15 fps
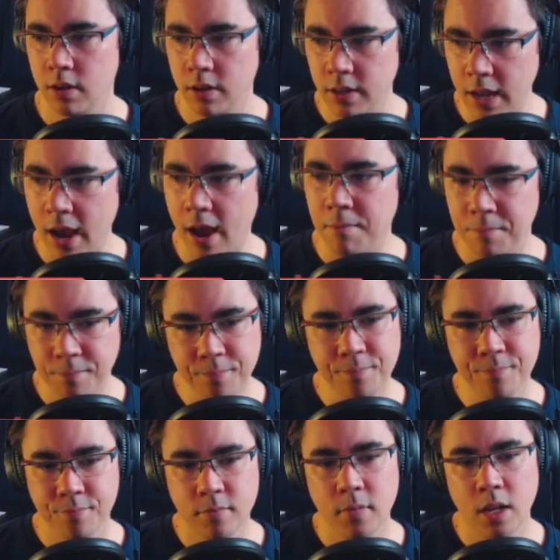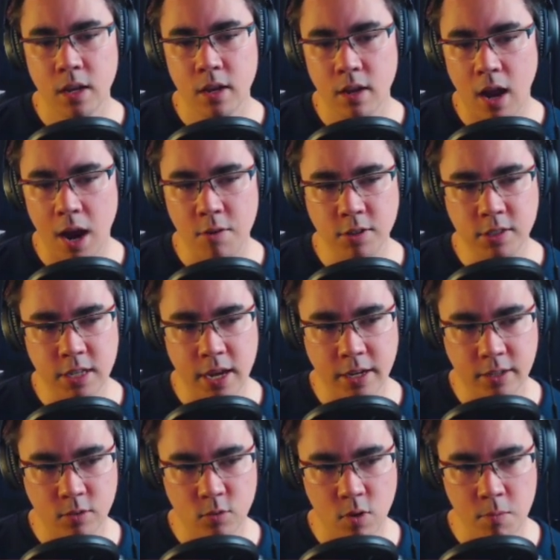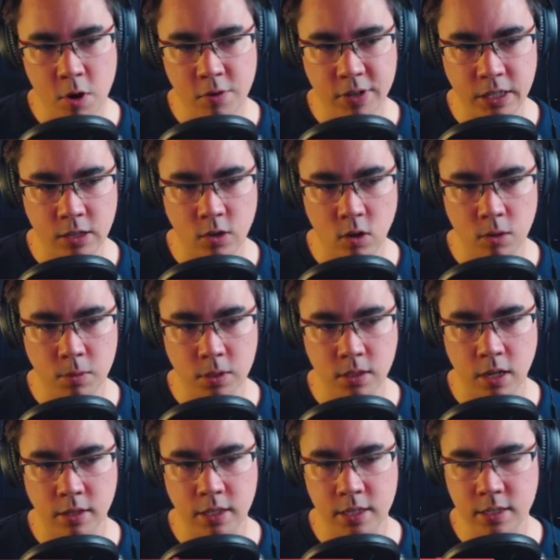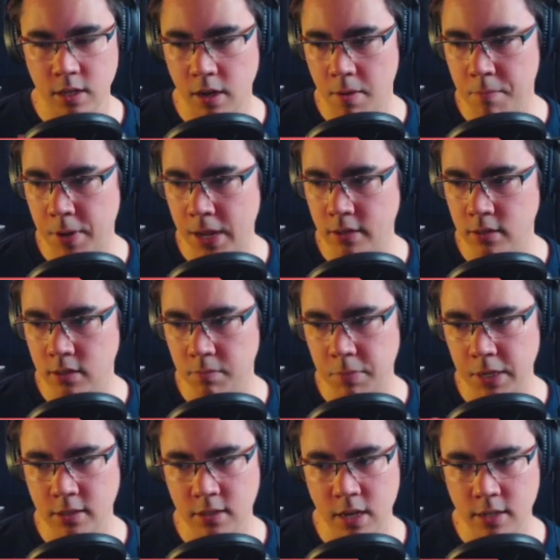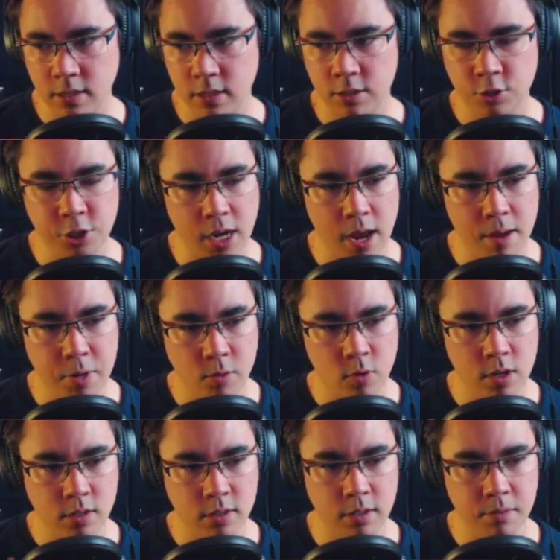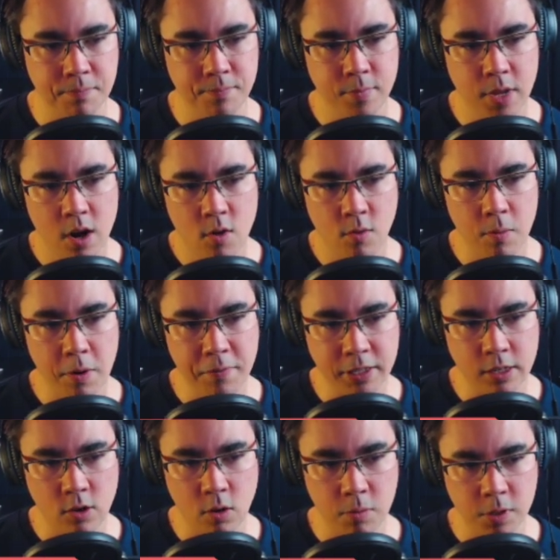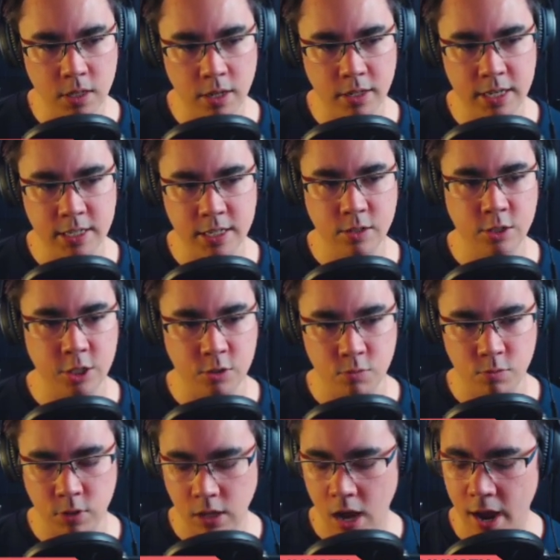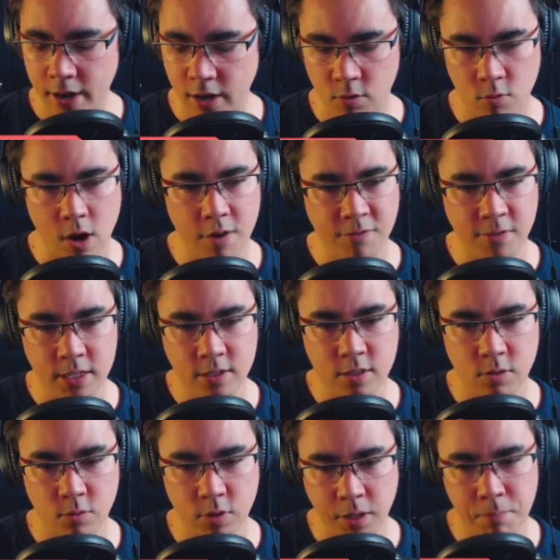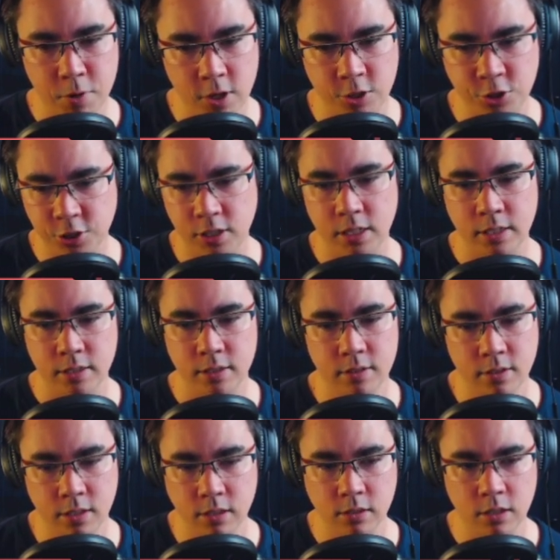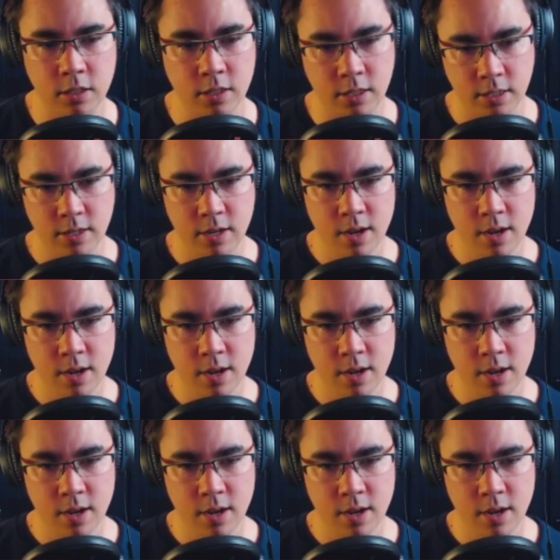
Yeah. I would say removing the normals on these, Ben says it in chat, Ben Wilson, removing the normals on these and just relying on roughness to really push the look.